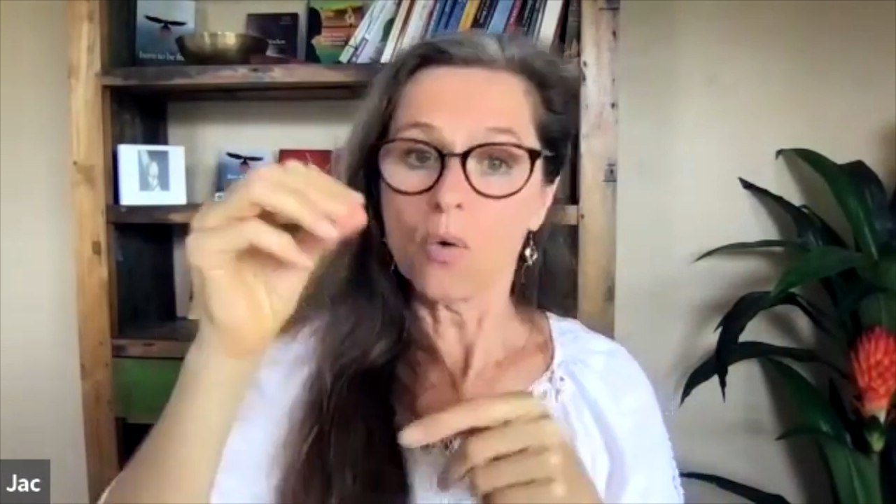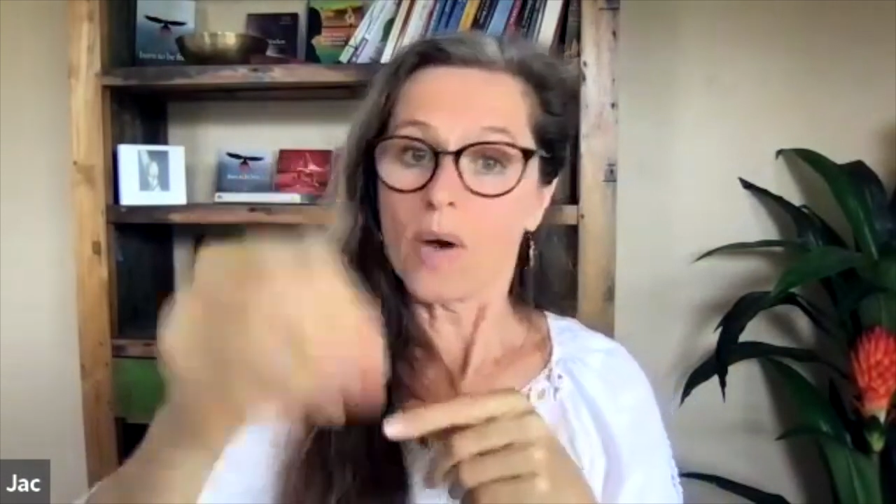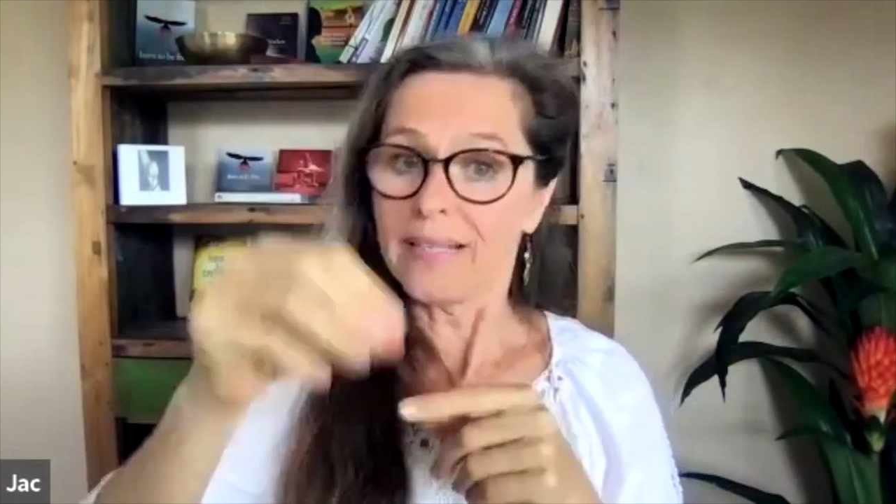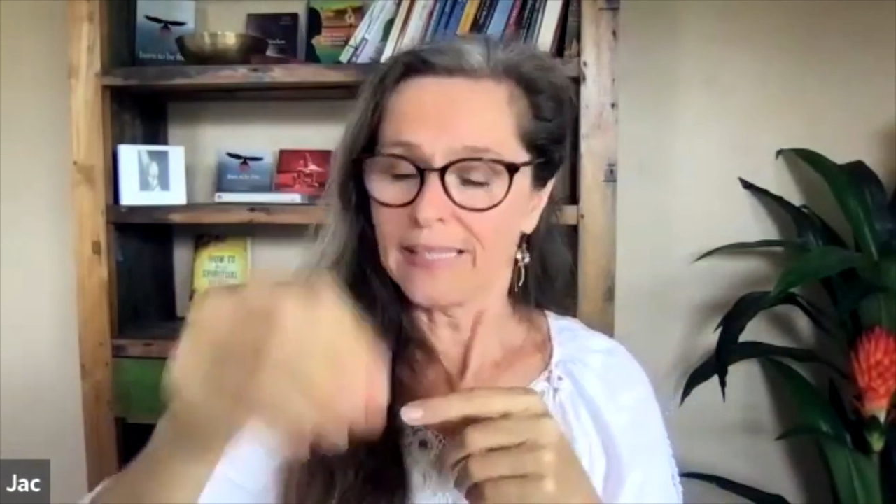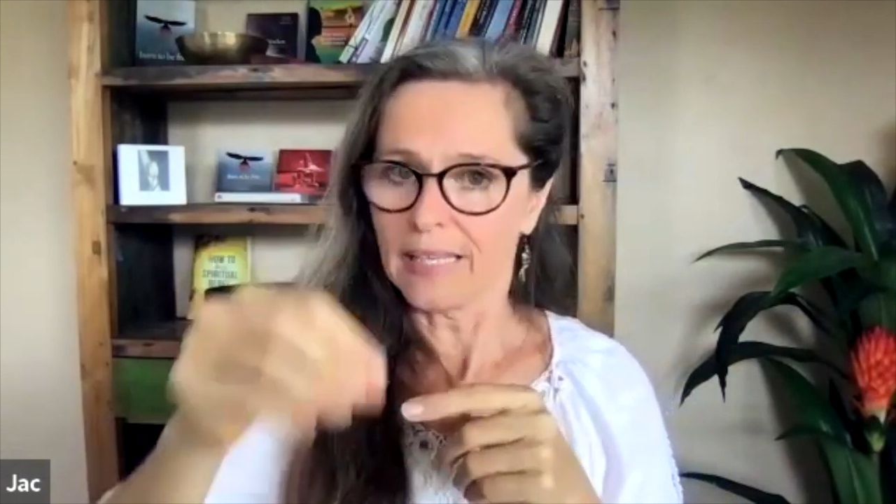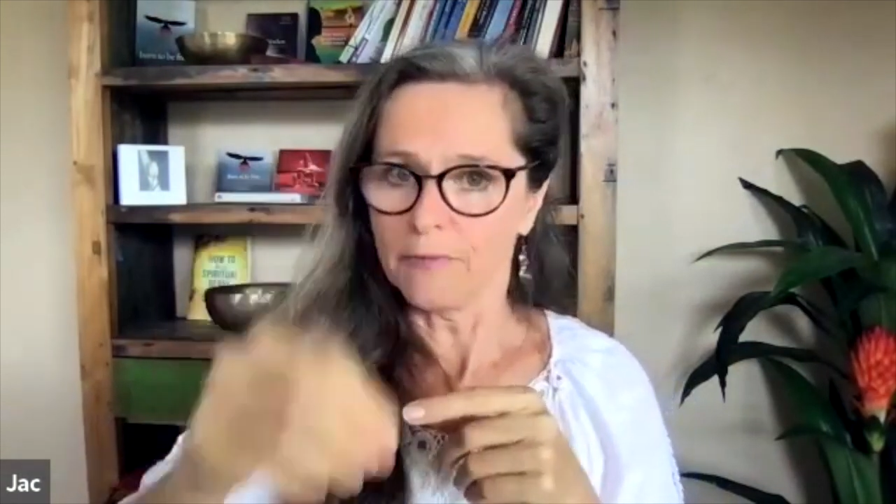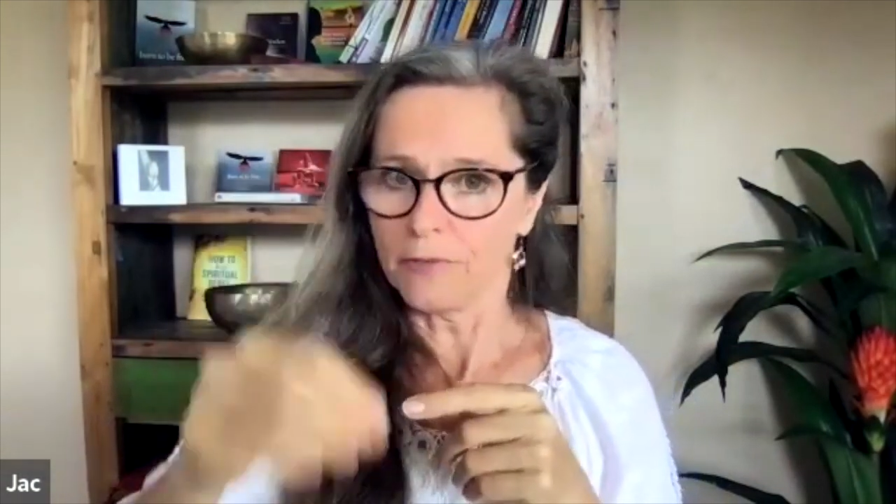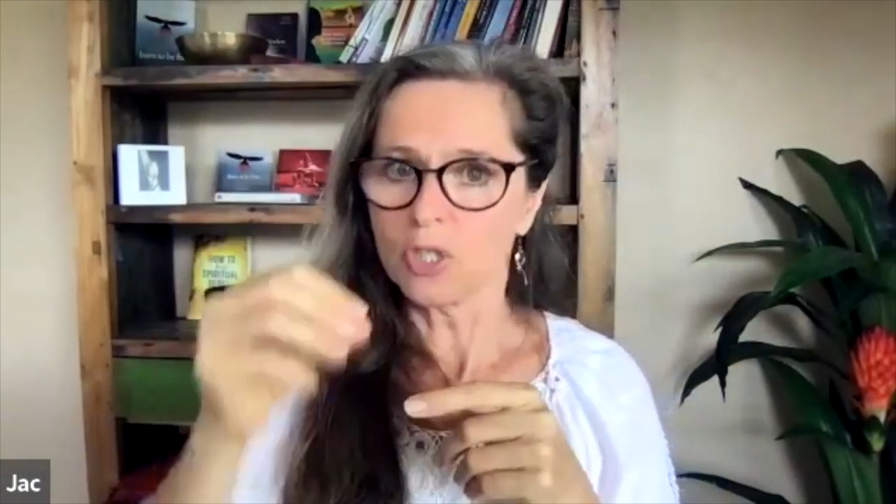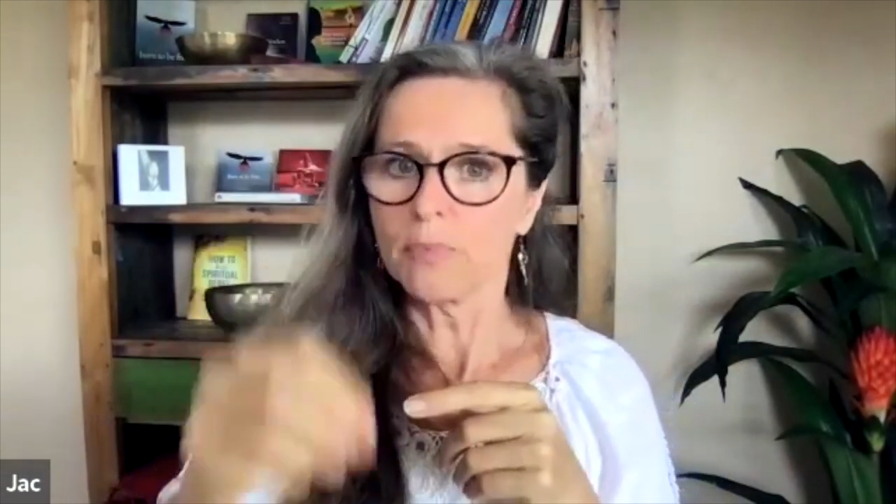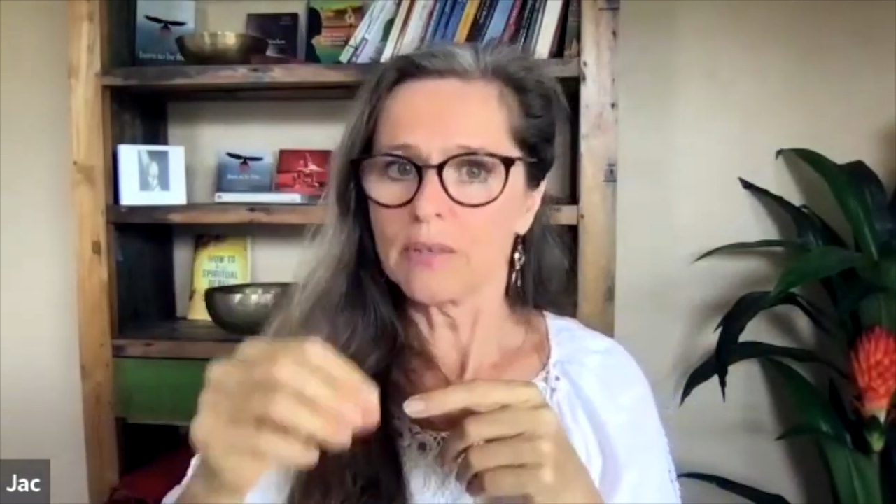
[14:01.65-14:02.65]
quite
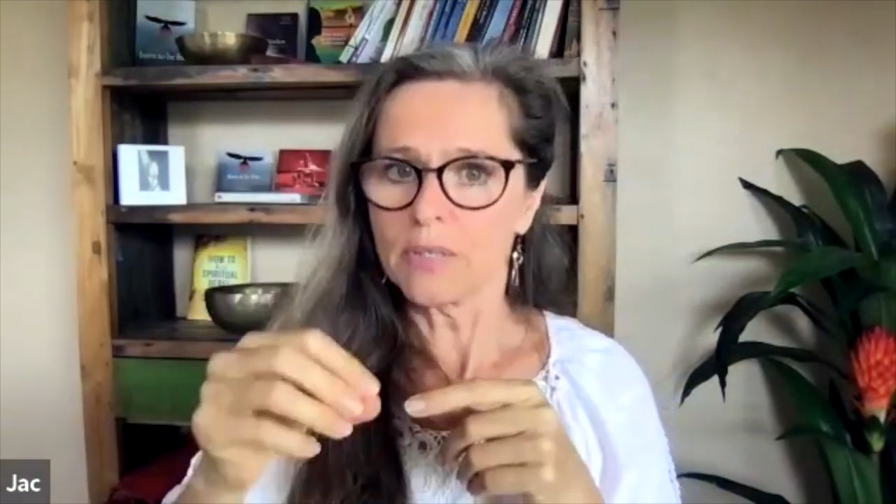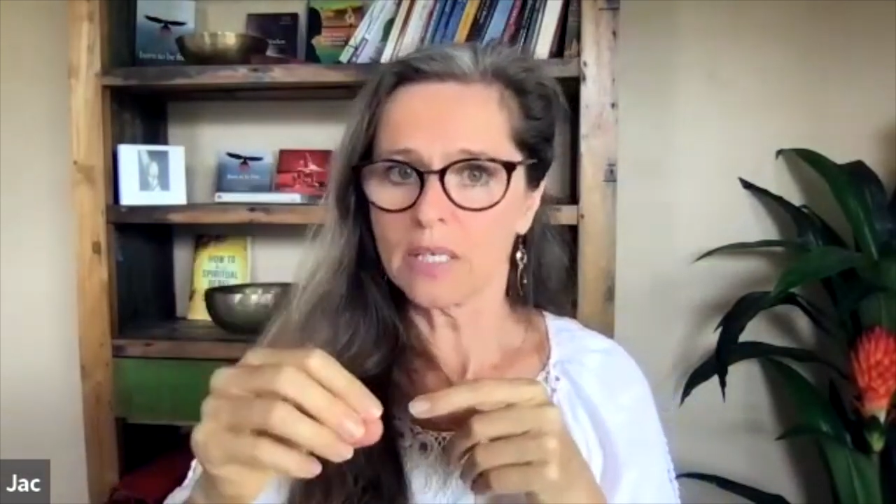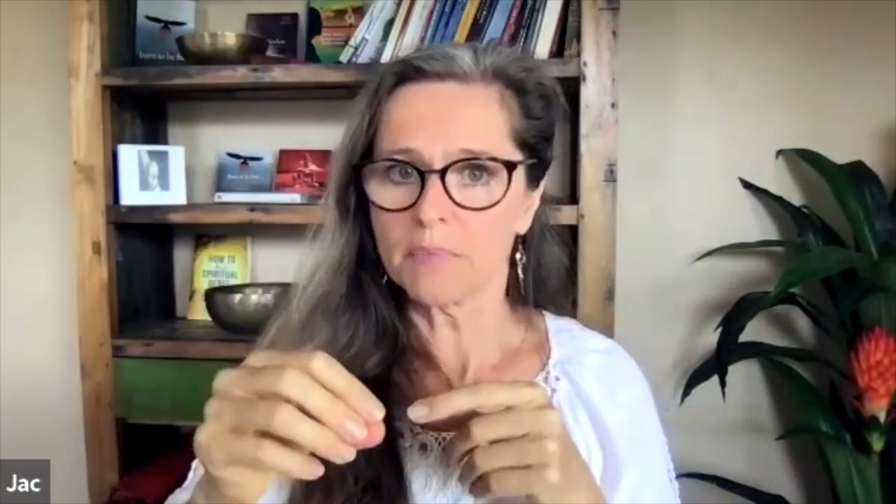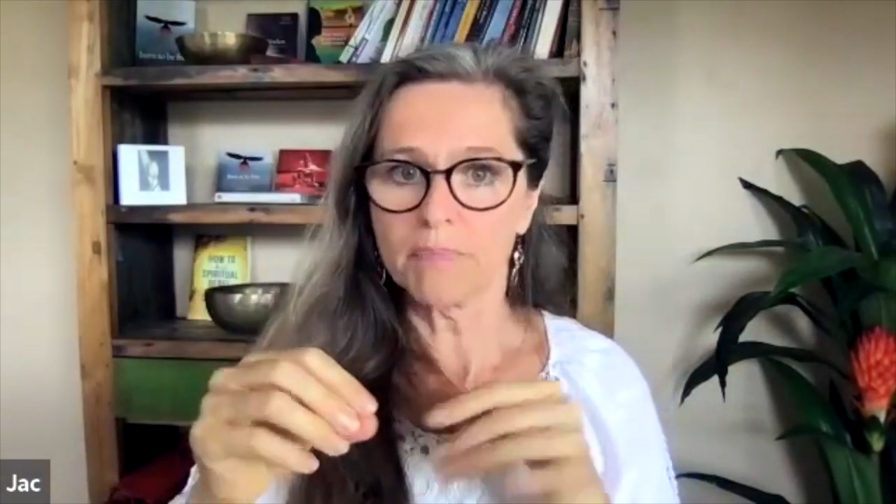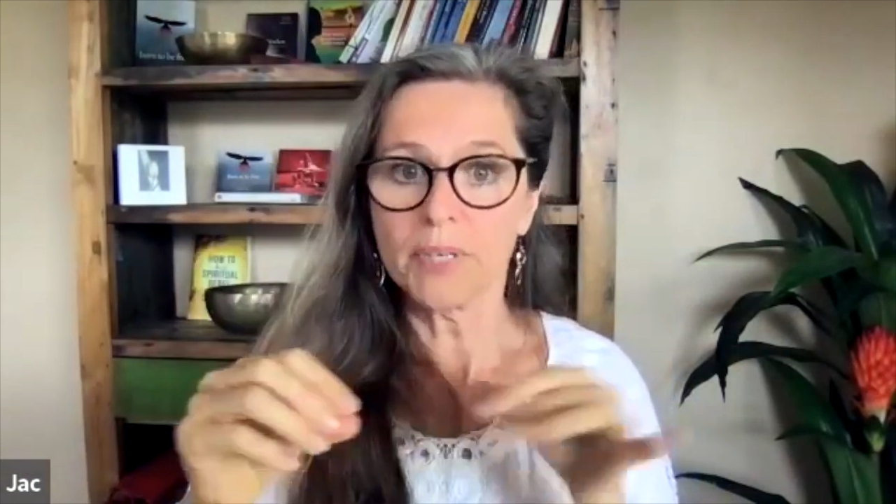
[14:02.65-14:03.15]
selfish about it,